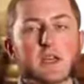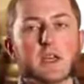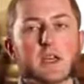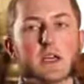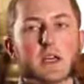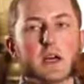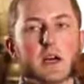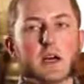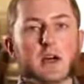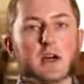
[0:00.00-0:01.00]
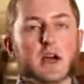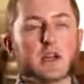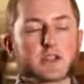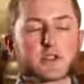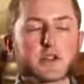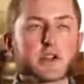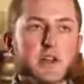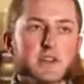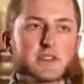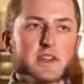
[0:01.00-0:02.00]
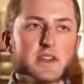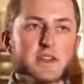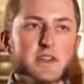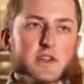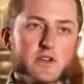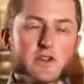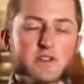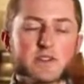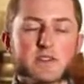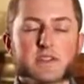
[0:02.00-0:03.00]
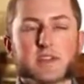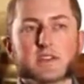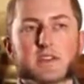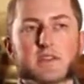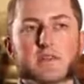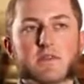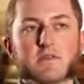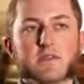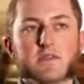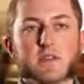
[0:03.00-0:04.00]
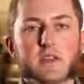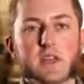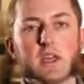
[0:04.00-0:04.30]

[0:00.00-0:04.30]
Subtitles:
And high sugar content increases the density of the fluid,